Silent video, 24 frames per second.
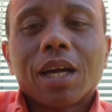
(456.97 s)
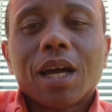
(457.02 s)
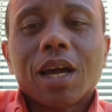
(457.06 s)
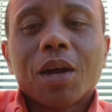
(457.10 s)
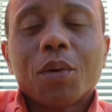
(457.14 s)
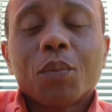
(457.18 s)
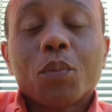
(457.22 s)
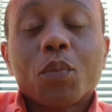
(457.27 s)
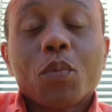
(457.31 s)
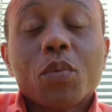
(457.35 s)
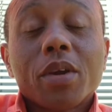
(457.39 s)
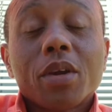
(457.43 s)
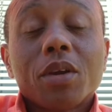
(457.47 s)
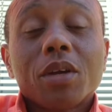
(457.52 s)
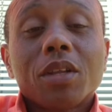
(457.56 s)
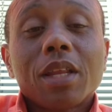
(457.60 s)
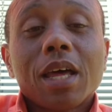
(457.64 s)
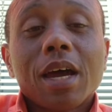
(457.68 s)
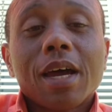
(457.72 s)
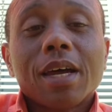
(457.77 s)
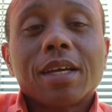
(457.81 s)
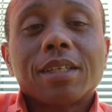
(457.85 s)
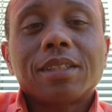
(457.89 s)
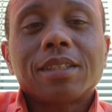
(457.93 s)
I
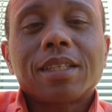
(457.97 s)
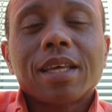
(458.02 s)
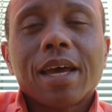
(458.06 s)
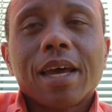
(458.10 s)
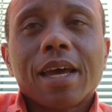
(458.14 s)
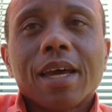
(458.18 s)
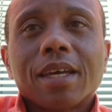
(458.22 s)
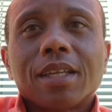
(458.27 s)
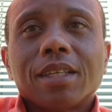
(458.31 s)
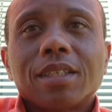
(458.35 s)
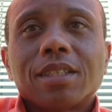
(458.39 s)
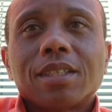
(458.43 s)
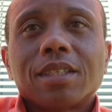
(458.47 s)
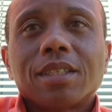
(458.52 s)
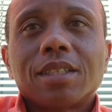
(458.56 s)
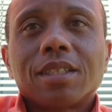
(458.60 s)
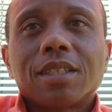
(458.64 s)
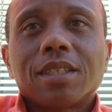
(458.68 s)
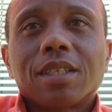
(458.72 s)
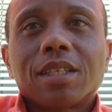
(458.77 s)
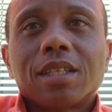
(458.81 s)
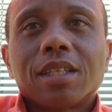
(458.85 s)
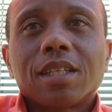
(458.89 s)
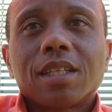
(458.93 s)
realized that
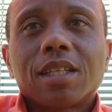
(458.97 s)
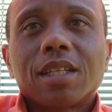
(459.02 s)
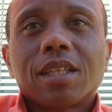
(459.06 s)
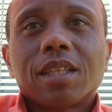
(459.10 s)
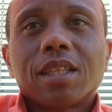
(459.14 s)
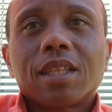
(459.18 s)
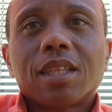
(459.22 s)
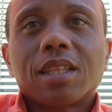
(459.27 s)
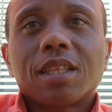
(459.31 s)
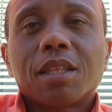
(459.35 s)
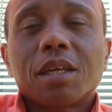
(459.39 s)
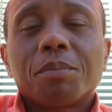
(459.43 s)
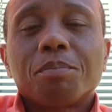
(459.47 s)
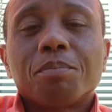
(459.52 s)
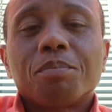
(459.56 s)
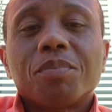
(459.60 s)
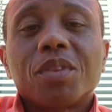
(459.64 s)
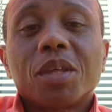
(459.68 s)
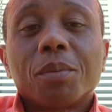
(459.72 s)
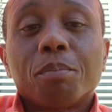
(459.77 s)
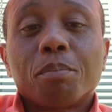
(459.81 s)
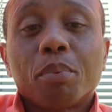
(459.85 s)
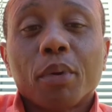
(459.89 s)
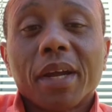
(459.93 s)

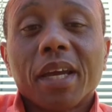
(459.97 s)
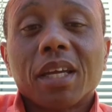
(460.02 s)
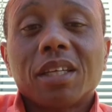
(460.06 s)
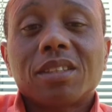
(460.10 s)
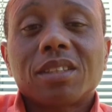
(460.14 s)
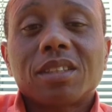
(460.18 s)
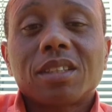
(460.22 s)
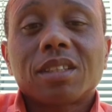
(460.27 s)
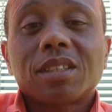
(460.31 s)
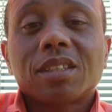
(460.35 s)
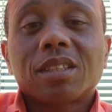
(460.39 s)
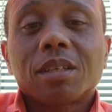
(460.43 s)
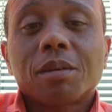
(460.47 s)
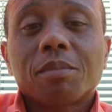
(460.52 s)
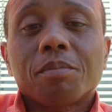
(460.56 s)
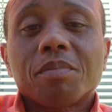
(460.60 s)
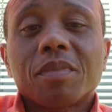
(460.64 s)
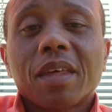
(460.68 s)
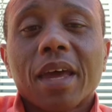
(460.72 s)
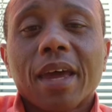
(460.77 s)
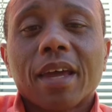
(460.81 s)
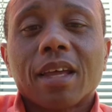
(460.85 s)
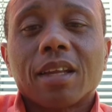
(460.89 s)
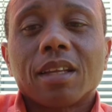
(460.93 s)
the brake
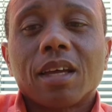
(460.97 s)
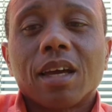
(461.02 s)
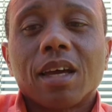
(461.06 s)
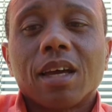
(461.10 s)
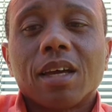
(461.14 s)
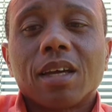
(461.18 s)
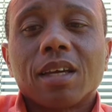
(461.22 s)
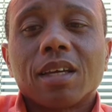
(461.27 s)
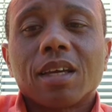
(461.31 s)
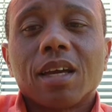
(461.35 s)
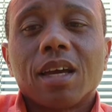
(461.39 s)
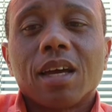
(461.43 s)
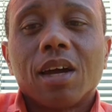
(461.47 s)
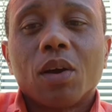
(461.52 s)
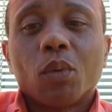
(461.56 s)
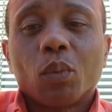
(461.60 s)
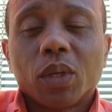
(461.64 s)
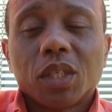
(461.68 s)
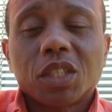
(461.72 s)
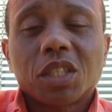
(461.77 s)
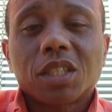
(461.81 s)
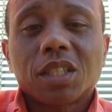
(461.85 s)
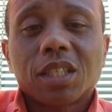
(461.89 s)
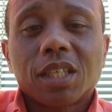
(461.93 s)
system that
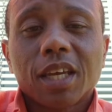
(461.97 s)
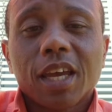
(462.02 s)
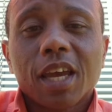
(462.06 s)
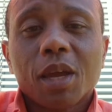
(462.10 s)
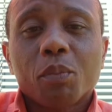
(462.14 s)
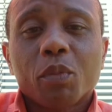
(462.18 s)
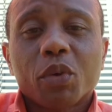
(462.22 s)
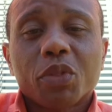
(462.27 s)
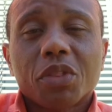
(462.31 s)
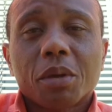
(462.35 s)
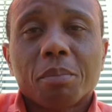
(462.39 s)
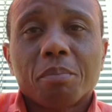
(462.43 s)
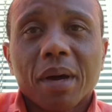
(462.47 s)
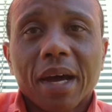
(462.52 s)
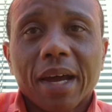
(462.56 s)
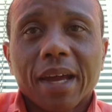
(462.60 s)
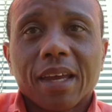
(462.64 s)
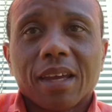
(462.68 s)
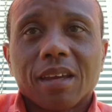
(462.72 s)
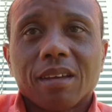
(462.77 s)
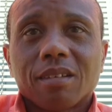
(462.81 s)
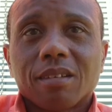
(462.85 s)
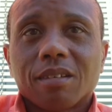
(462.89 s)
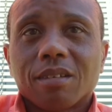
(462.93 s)
originally came with the
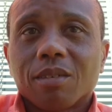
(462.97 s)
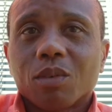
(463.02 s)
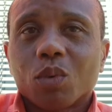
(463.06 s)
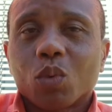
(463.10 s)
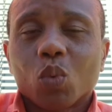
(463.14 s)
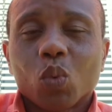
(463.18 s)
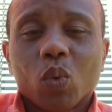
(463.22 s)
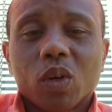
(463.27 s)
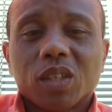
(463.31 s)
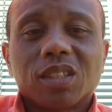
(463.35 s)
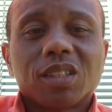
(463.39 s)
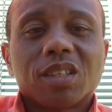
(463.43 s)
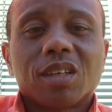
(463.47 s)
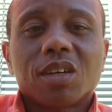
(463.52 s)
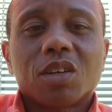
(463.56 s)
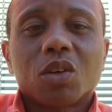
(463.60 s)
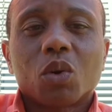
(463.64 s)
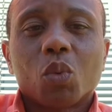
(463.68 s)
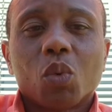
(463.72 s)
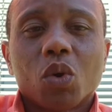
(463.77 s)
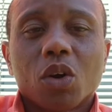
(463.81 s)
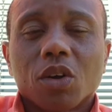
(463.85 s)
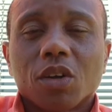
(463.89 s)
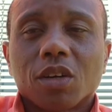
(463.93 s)
bike wasn't
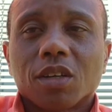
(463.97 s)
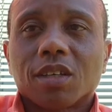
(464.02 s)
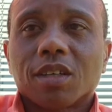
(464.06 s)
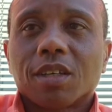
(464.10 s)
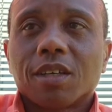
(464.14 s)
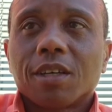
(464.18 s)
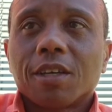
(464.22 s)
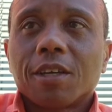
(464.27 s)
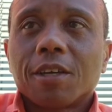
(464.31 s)
going to work.